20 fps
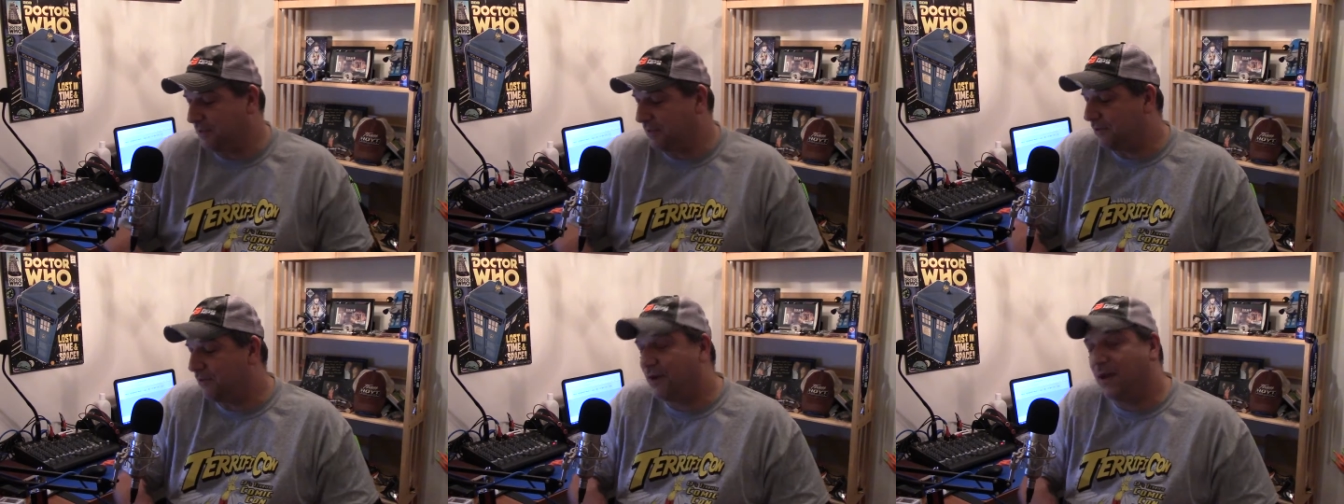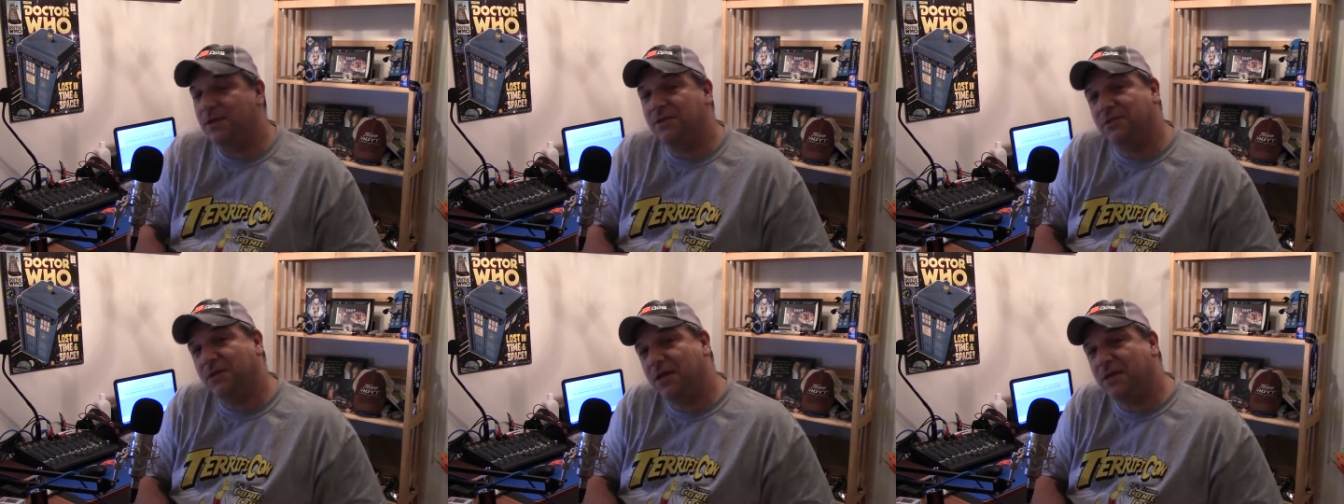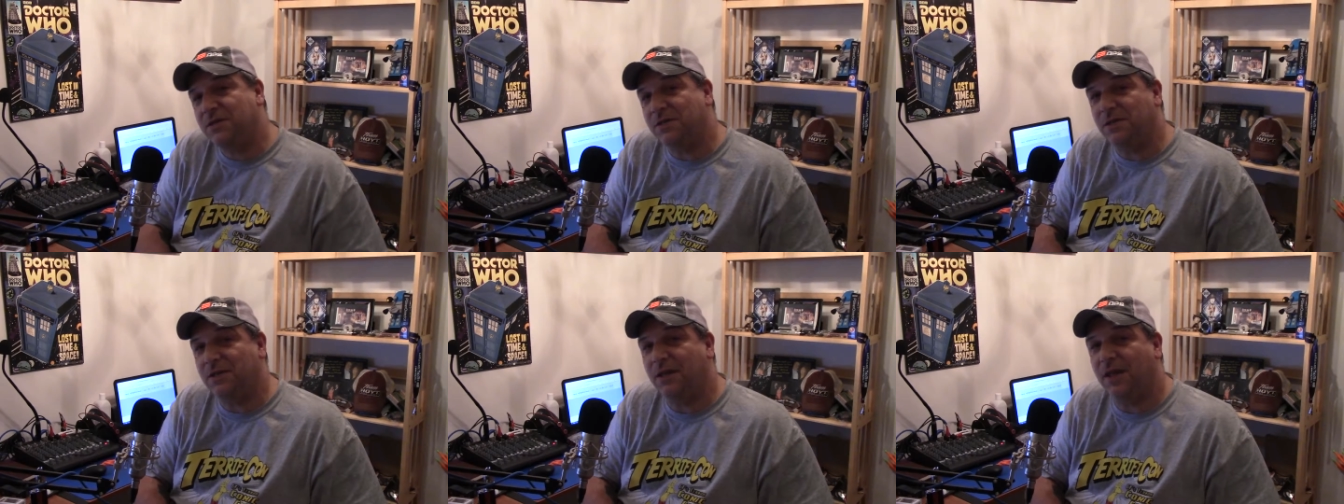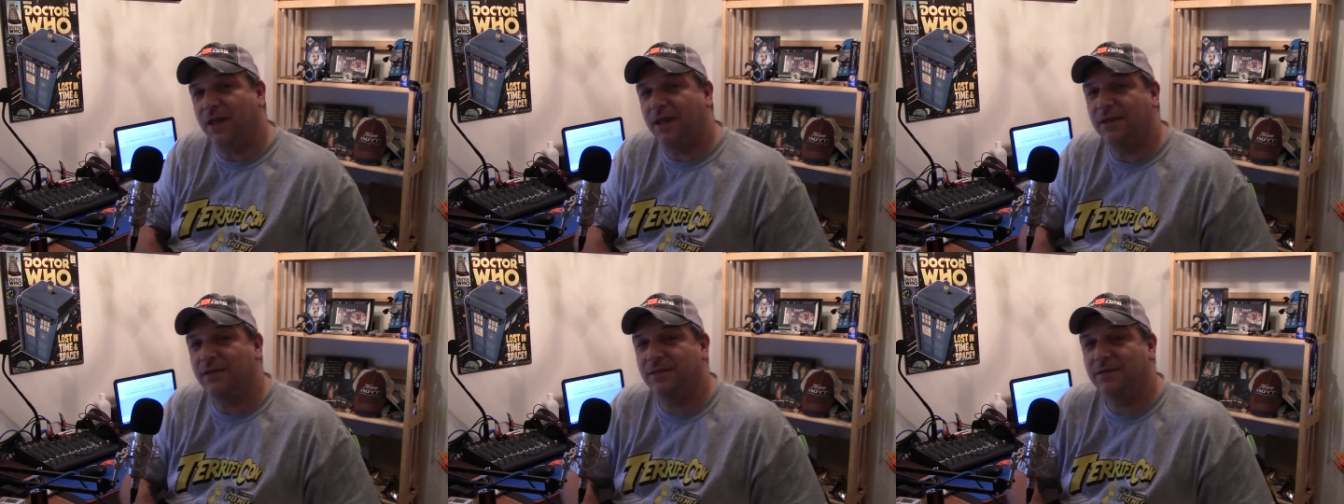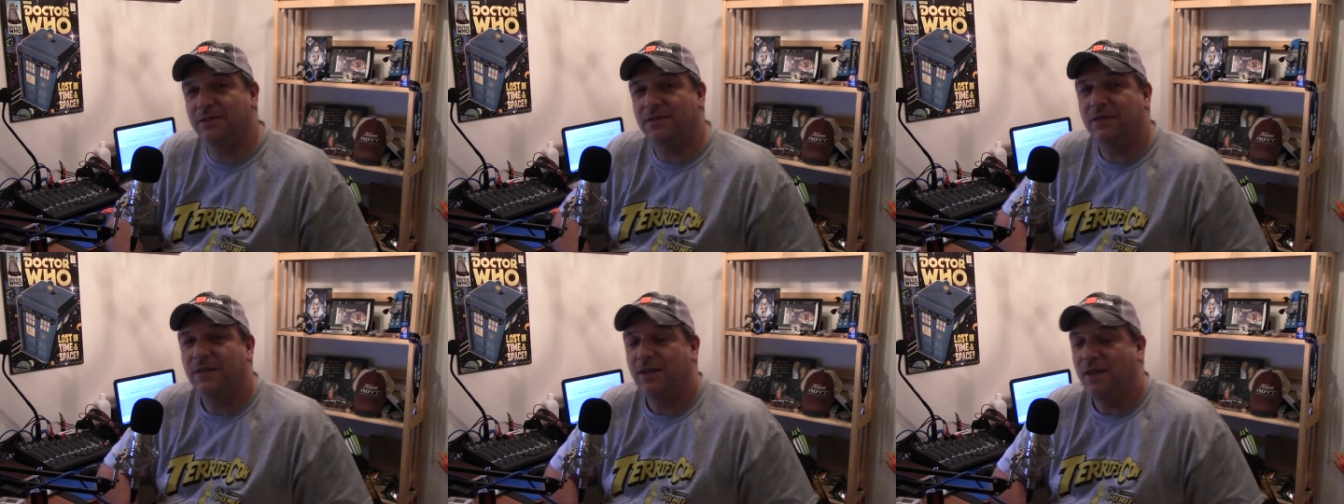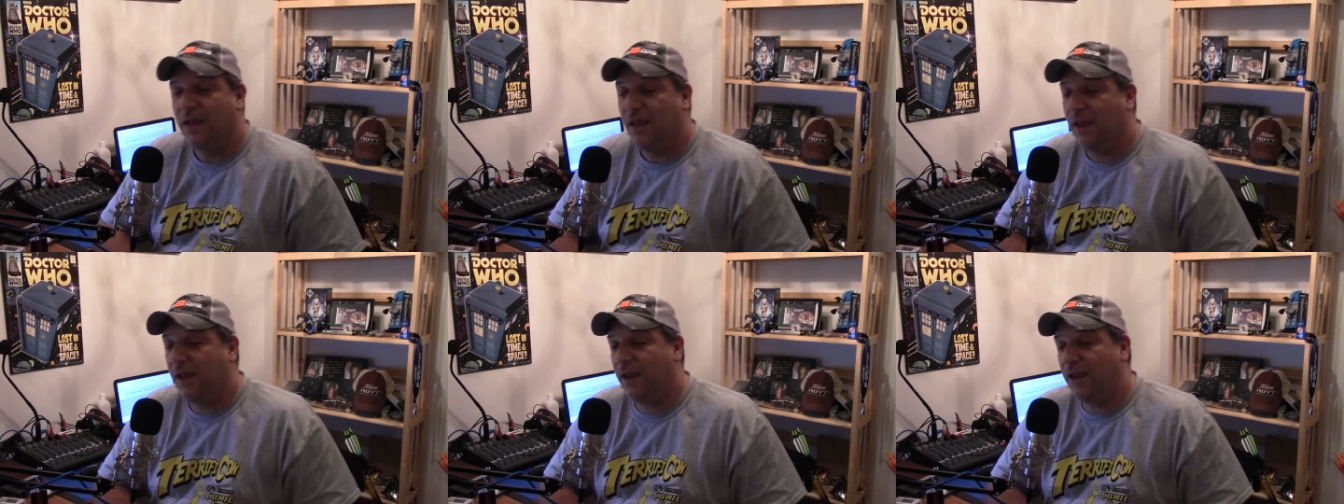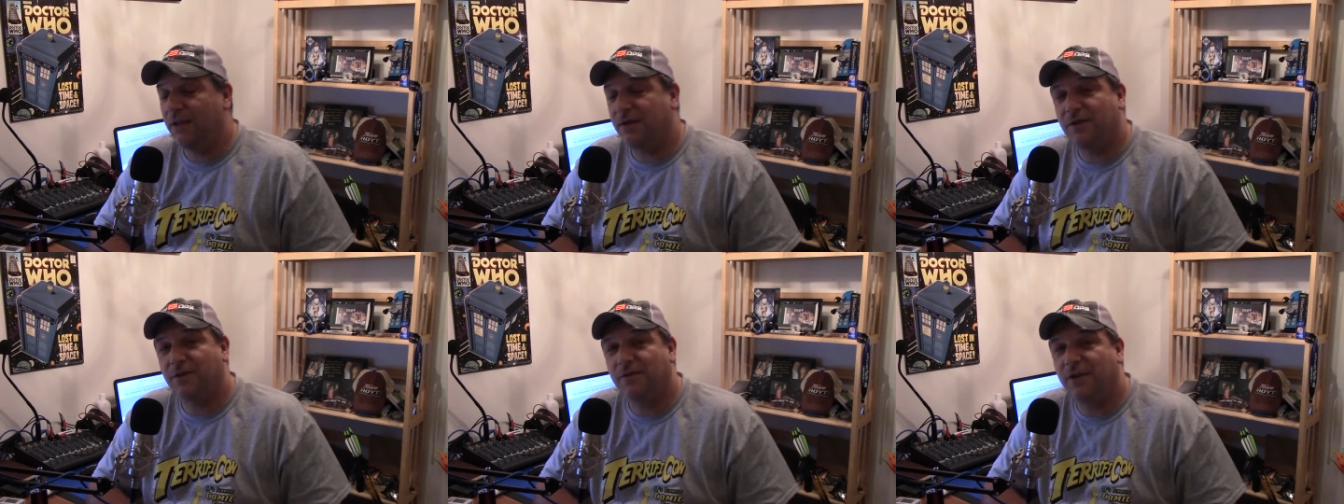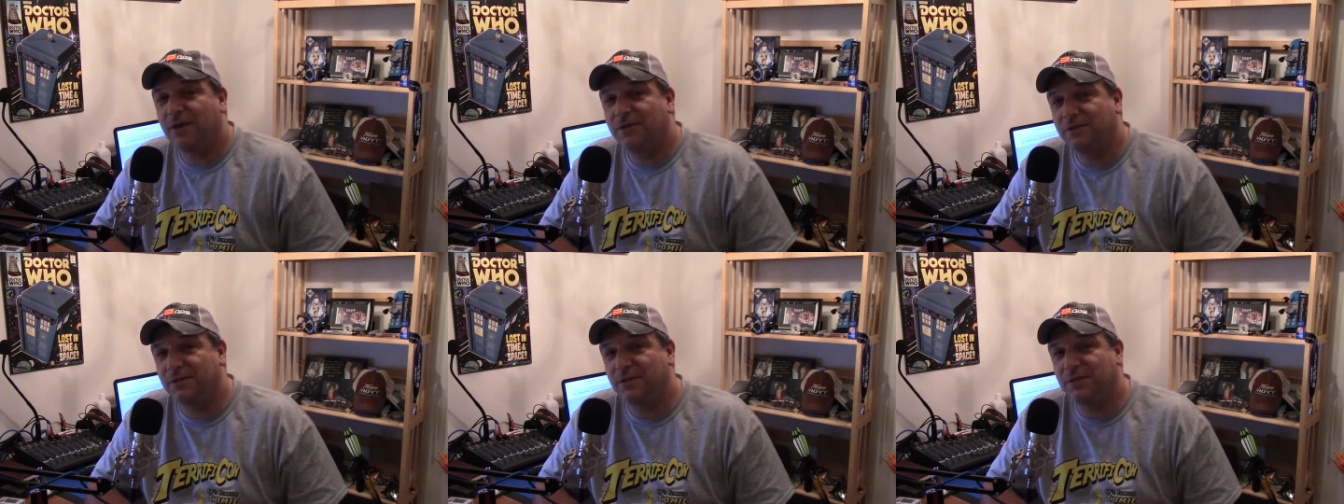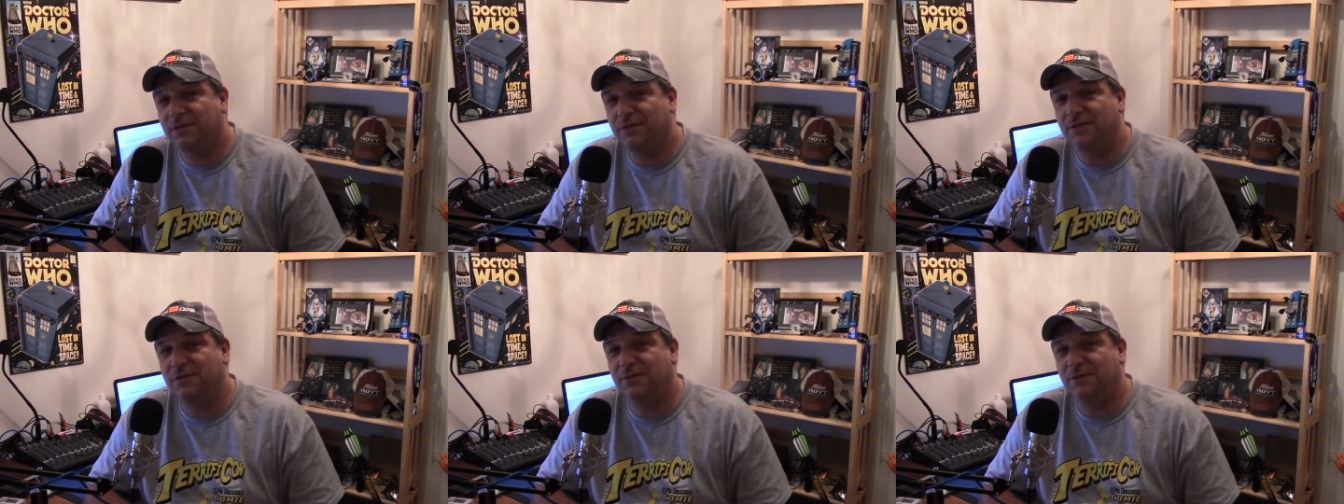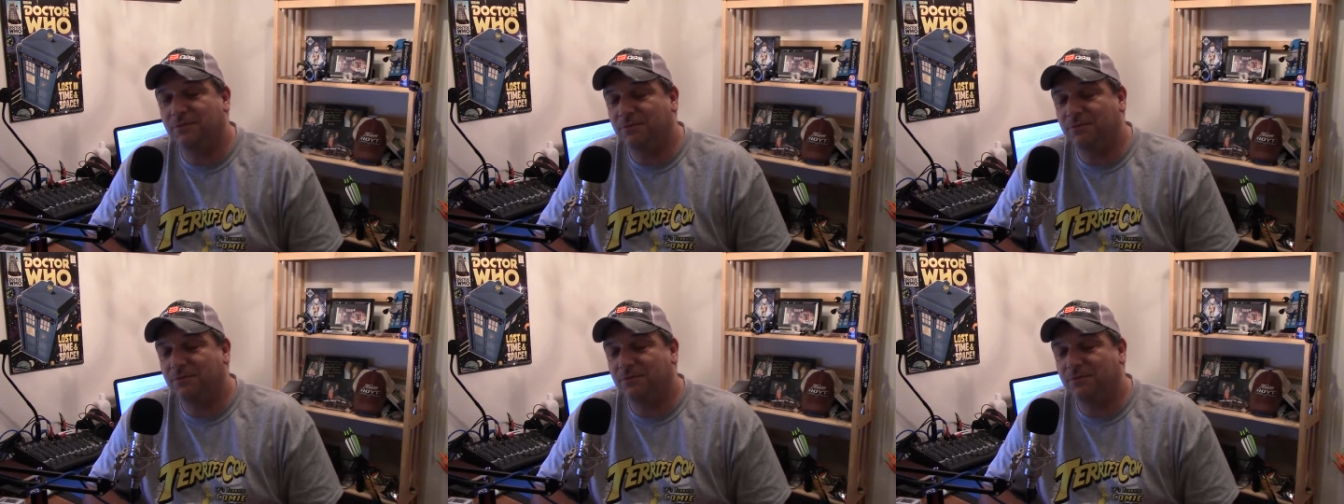Congratulations, guys, and congratulations